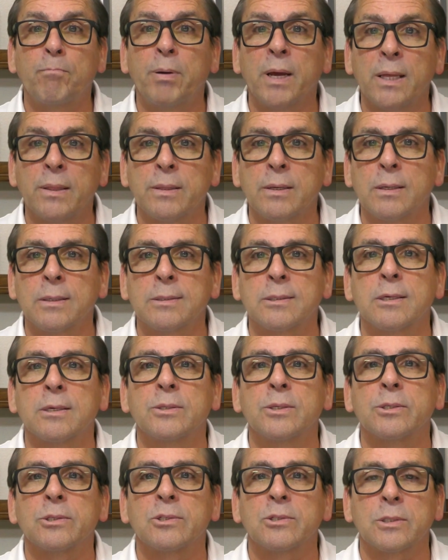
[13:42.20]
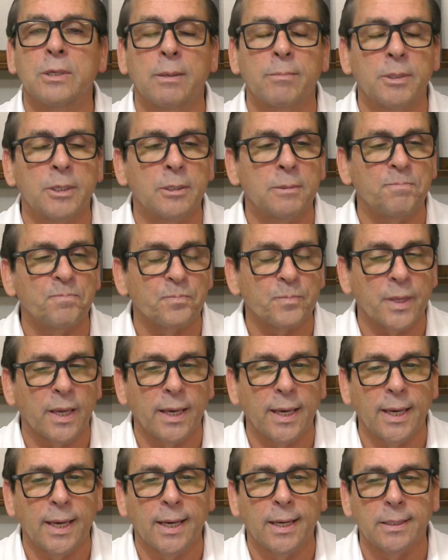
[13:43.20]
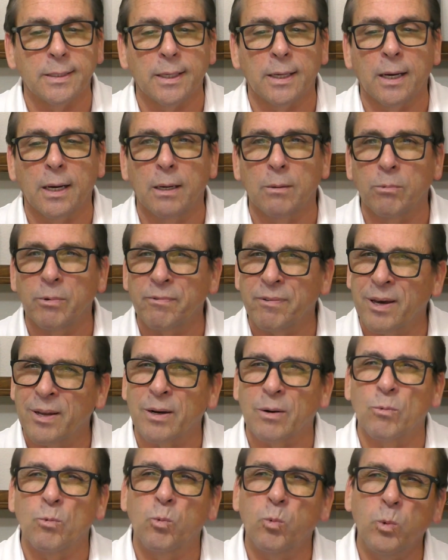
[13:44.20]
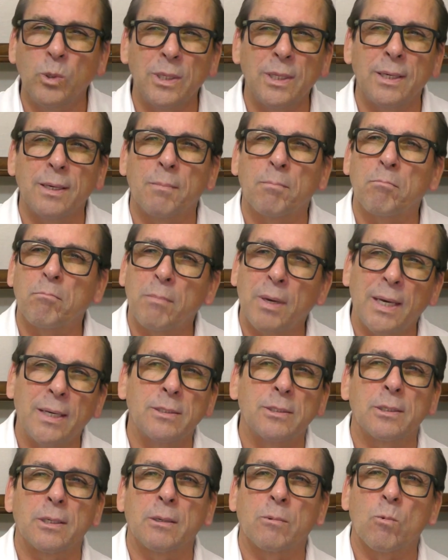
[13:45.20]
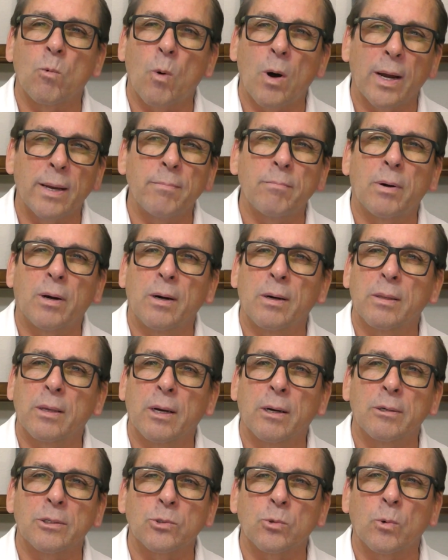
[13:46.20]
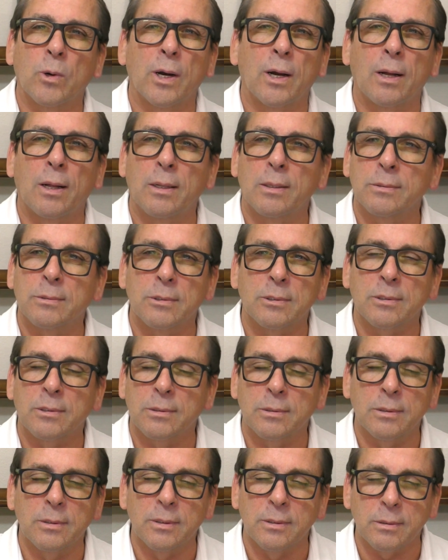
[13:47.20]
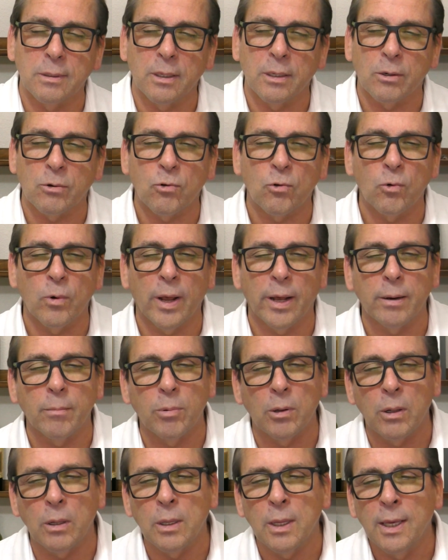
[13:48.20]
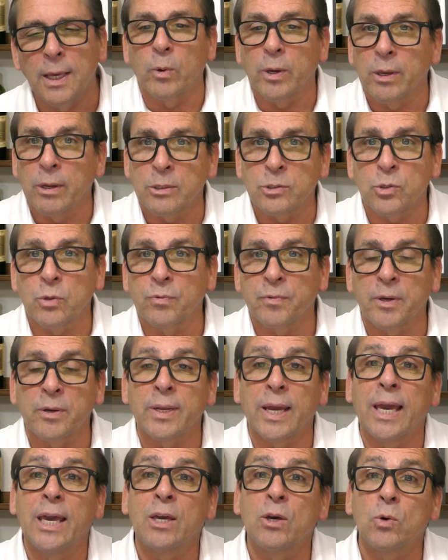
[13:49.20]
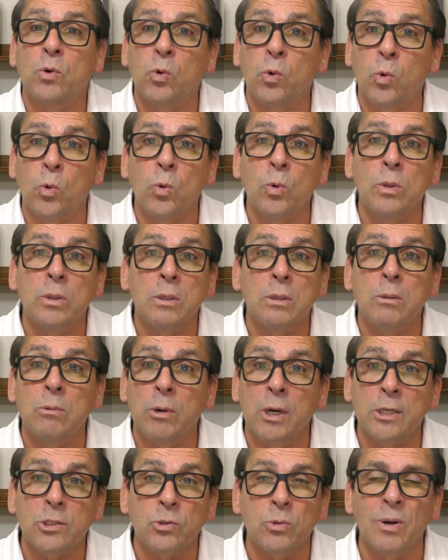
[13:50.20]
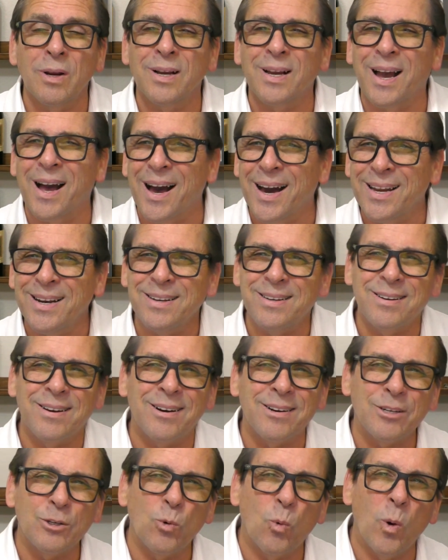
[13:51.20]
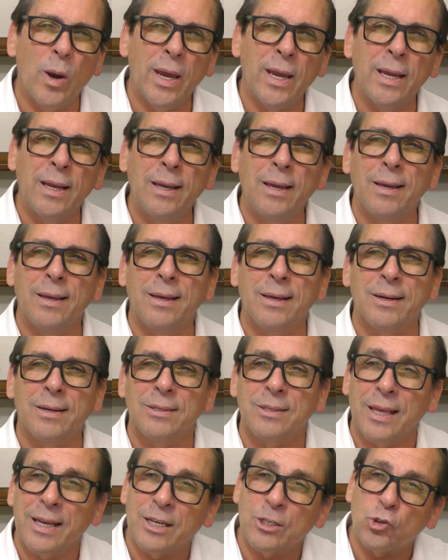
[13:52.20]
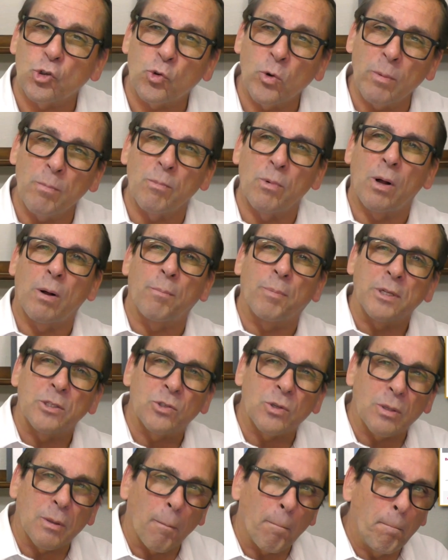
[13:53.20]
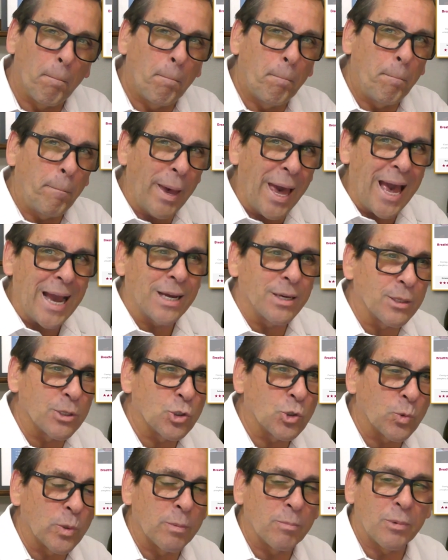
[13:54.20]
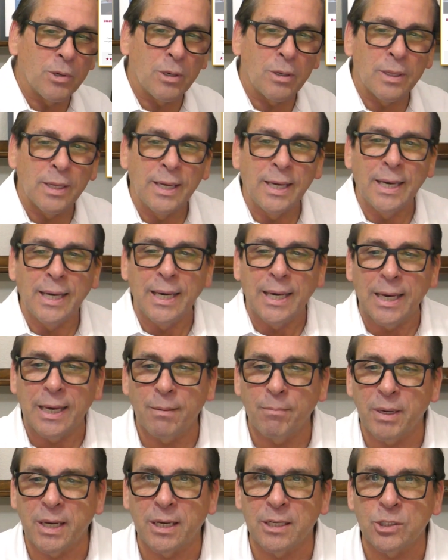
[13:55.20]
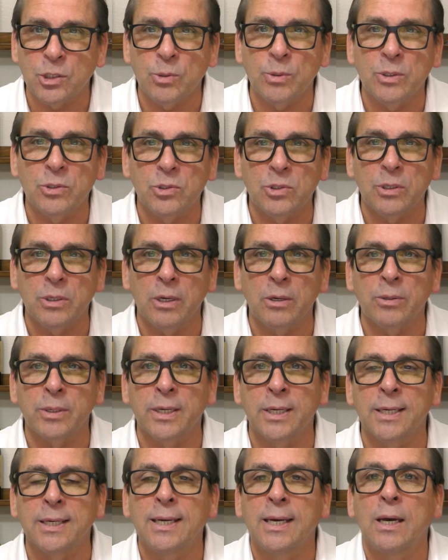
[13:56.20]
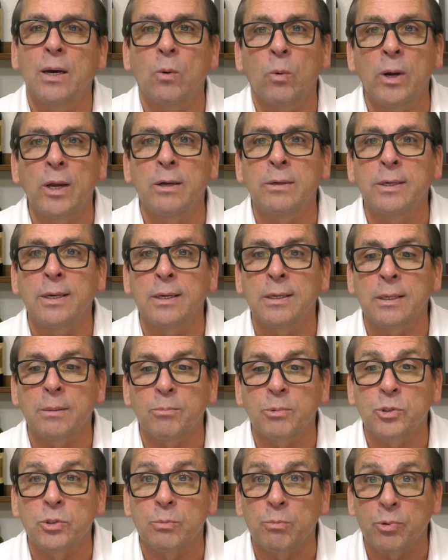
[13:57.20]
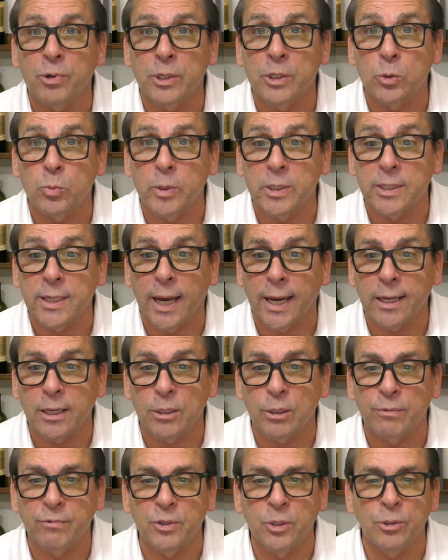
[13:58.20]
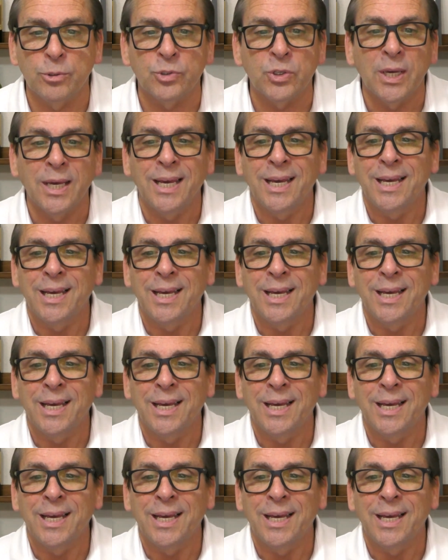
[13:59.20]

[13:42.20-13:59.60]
been there until this summer. And found a really amazing wine bar there as well. Just incredible. We also found a cool little restaurant kind of tucked away in like a strip mall, but it's at the back of the strip mall. And because you're in Sedona, well, you end up with some pretty spectacular views.